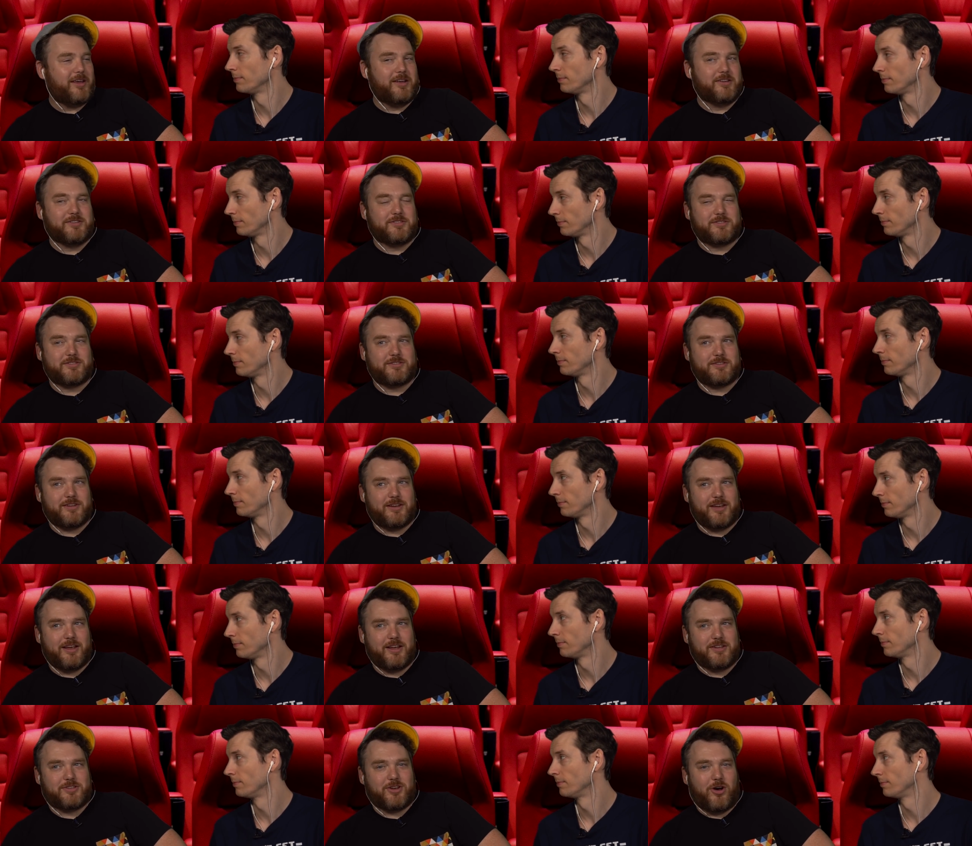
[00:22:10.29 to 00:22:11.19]
Speaker 1: is
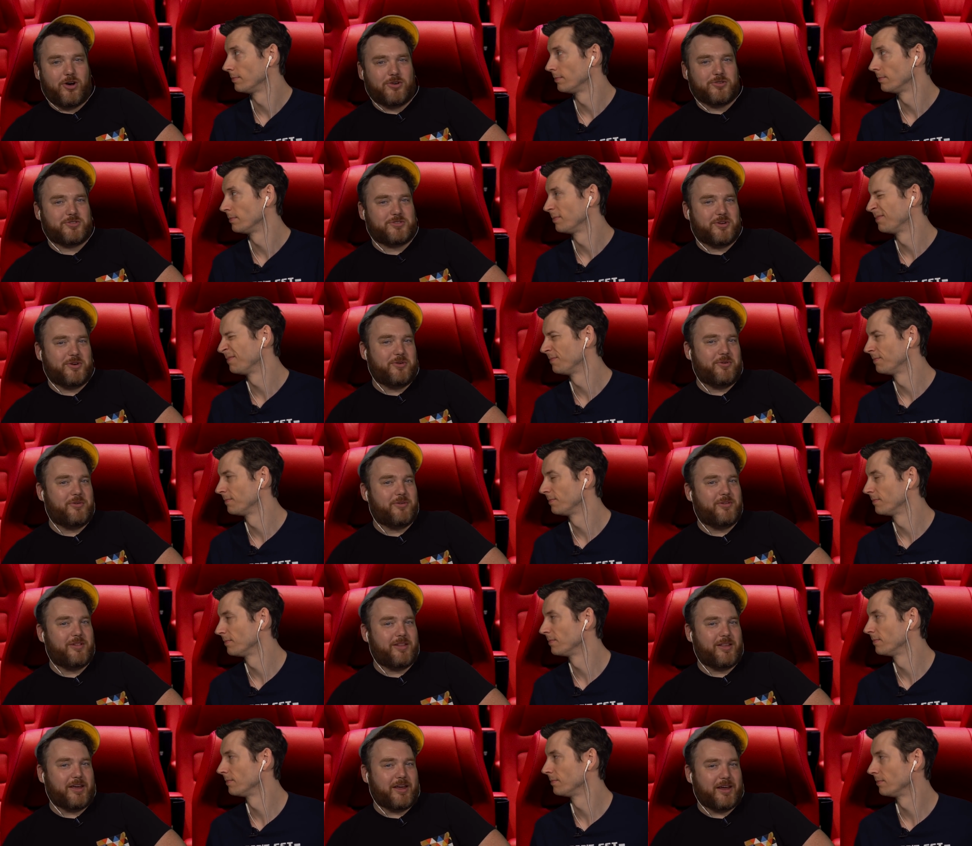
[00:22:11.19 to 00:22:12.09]
is
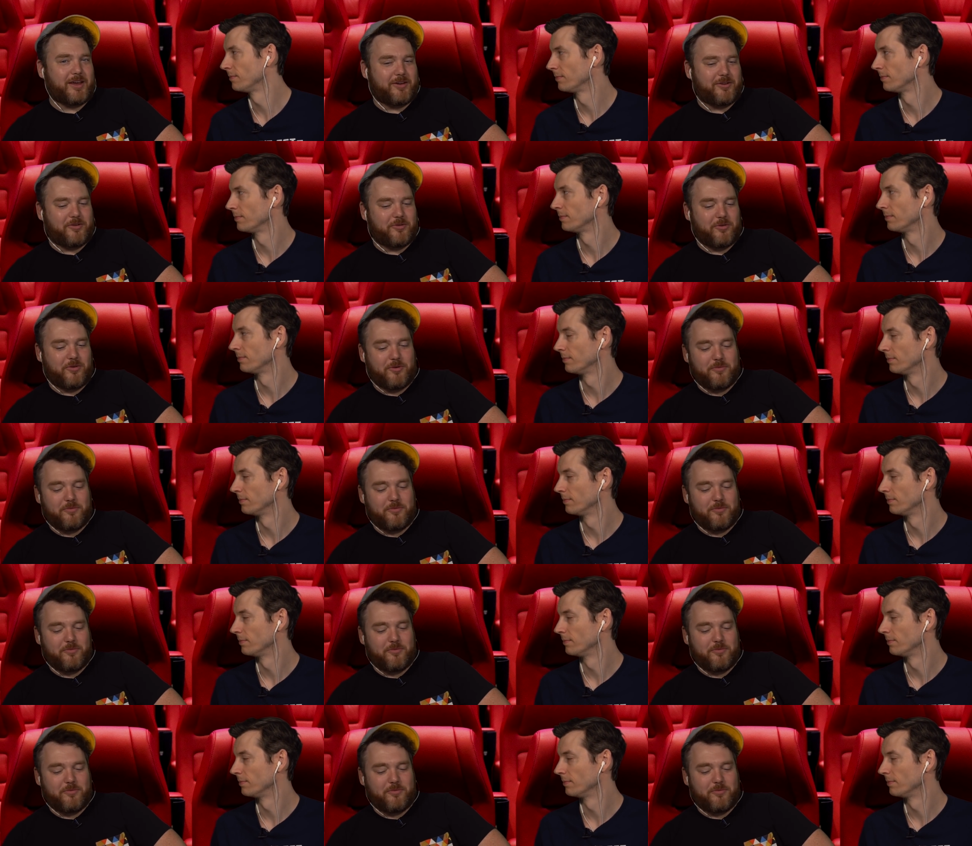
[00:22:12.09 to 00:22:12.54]
also like